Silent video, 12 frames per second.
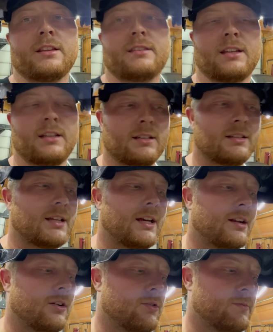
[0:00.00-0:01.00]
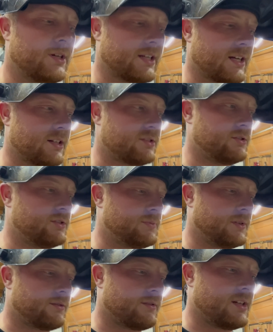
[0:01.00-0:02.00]
thinking that, oh my gosh, you
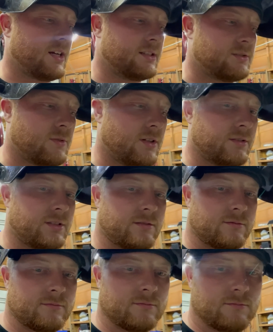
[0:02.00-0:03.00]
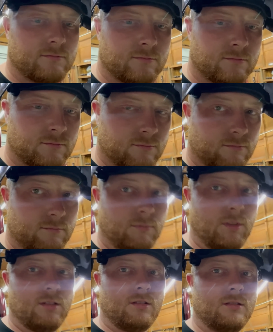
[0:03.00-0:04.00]
spent 3 nights welding
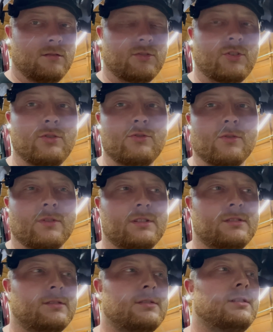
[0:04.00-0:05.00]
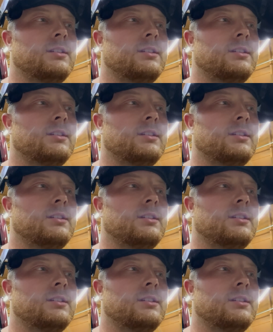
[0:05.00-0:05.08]
2 joints.